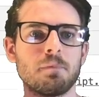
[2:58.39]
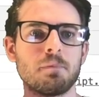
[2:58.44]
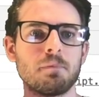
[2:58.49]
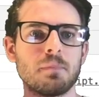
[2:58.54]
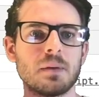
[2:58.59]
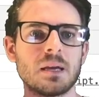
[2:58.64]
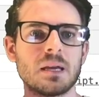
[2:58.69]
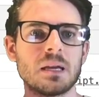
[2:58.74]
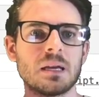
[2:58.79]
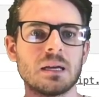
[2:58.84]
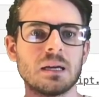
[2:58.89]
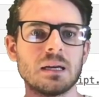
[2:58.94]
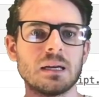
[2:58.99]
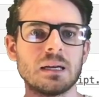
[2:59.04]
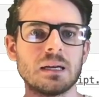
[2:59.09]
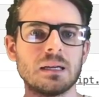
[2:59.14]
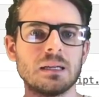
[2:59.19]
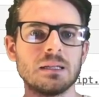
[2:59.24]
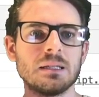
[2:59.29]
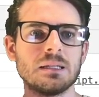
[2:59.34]

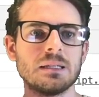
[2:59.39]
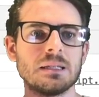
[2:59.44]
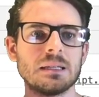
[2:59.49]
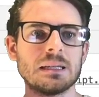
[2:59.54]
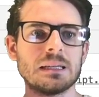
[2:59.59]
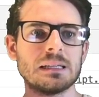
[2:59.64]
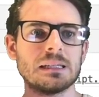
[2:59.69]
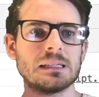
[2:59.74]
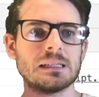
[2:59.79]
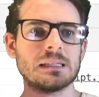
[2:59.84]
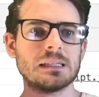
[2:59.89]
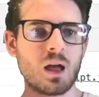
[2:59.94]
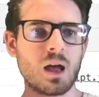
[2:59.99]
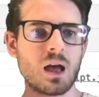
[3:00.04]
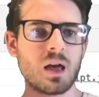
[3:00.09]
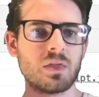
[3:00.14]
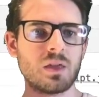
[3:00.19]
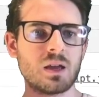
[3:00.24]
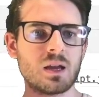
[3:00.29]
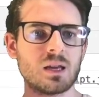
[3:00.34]
because I
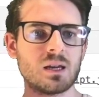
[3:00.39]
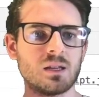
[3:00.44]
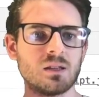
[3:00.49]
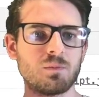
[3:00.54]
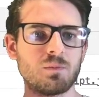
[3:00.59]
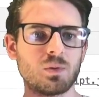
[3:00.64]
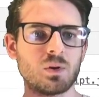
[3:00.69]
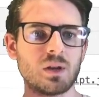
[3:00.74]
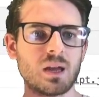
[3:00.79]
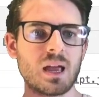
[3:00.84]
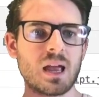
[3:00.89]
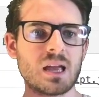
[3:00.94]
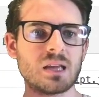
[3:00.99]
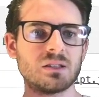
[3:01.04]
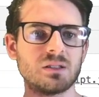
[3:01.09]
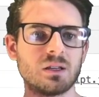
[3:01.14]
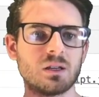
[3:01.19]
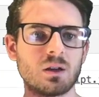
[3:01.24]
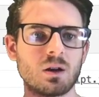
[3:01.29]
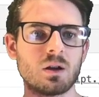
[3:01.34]
think I need to put
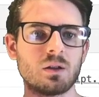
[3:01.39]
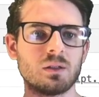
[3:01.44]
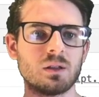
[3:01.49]
async on